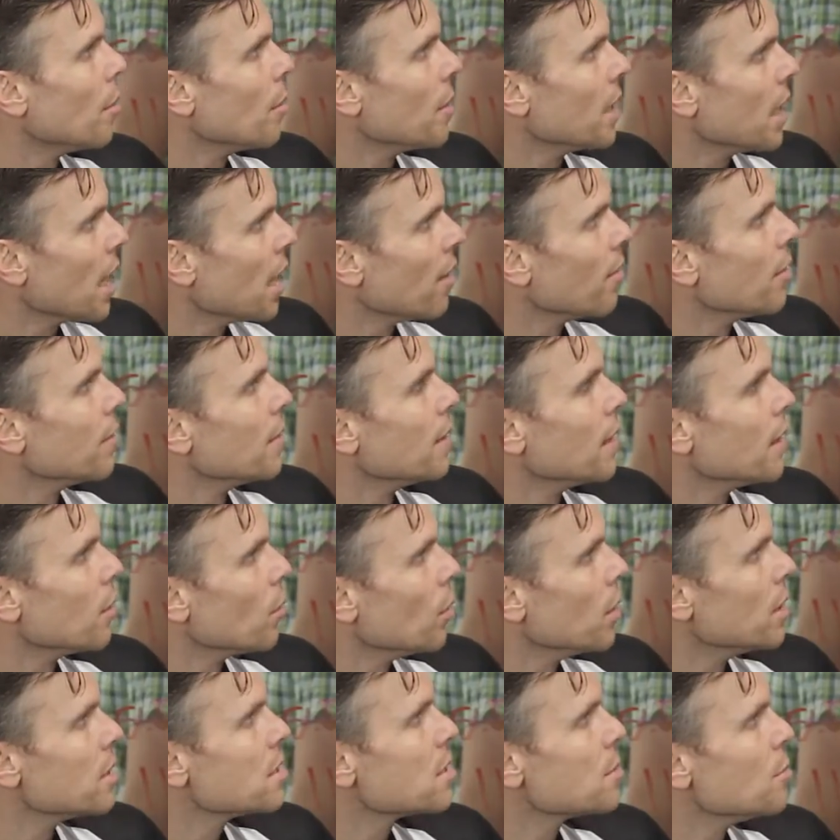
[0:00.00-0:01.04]
I mean, everything
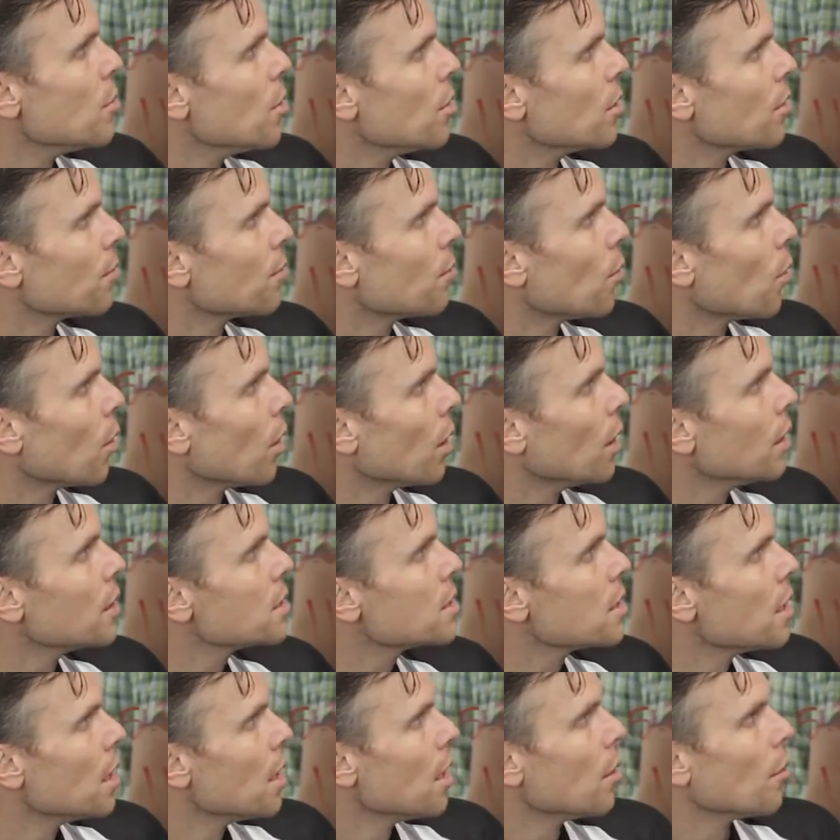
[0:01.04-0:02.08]
went smoother for
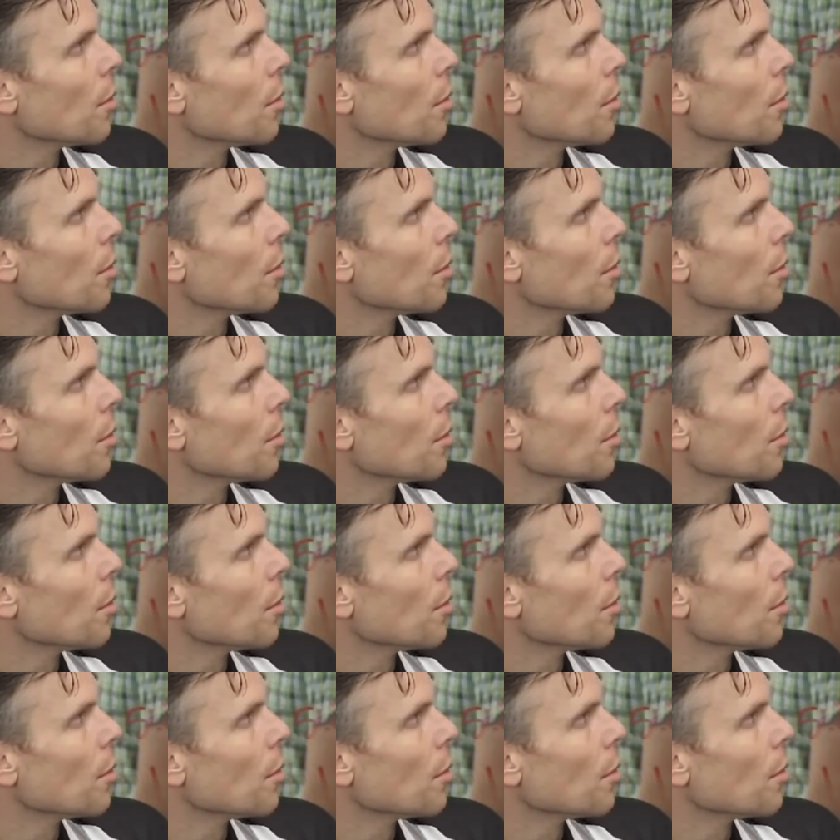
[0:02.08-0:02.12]
us.